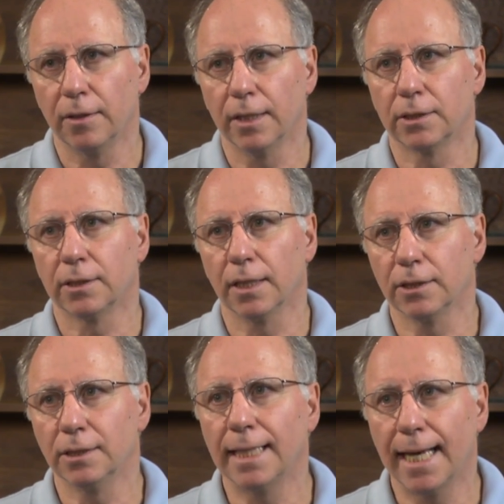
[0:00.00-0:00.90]

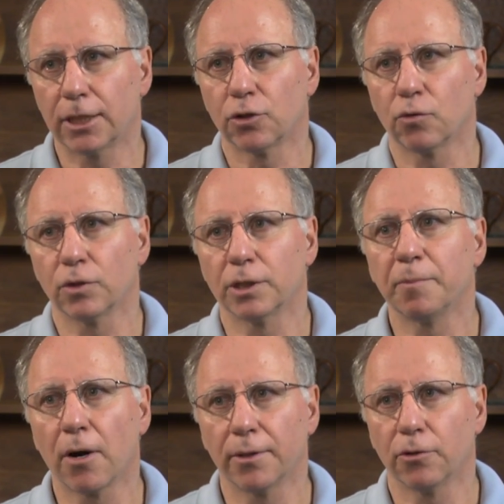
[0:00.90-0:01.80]
this natural
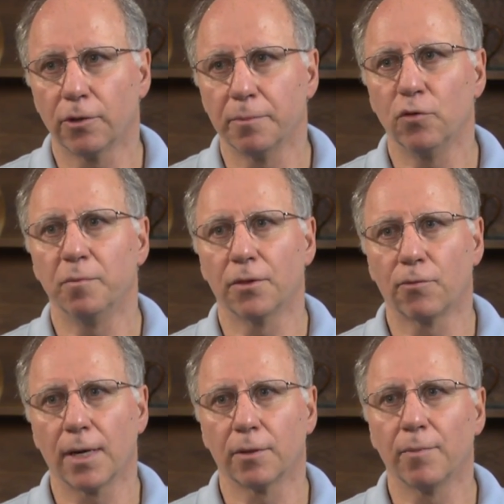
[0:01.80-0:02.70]
respiratory movement
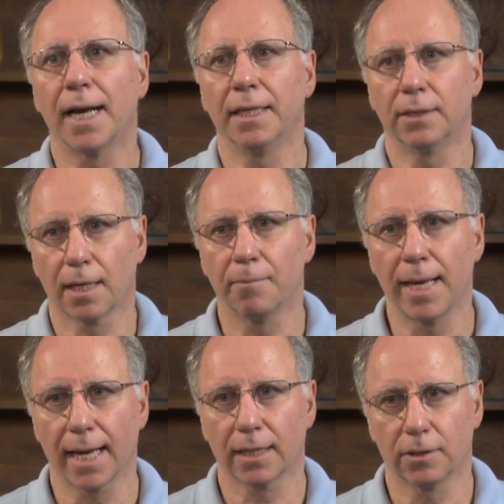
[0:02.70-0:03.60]
throughout the body to come
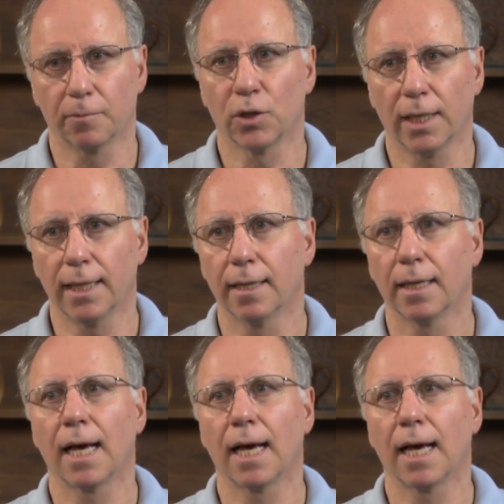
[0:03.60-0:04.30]
back into play.